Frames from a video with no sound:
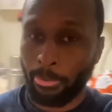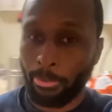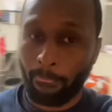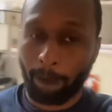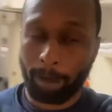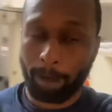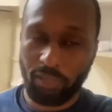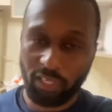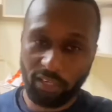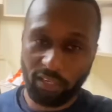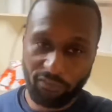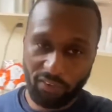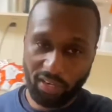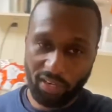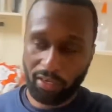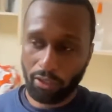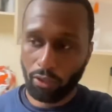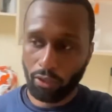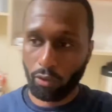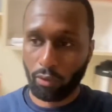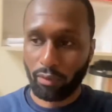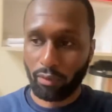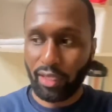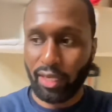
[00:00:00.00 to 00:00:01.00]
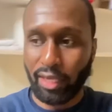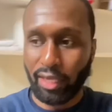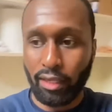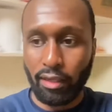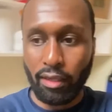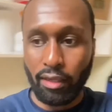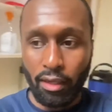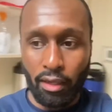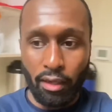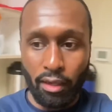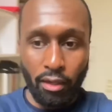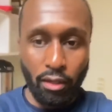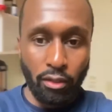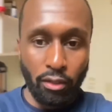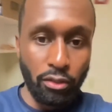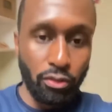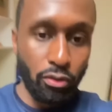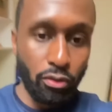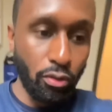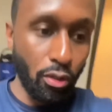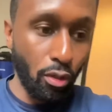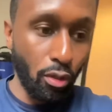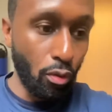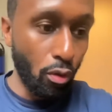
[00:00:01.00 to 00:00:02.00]
But if I know that you
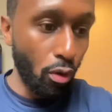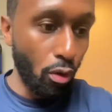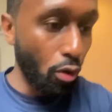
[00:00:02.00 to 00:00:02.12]
know,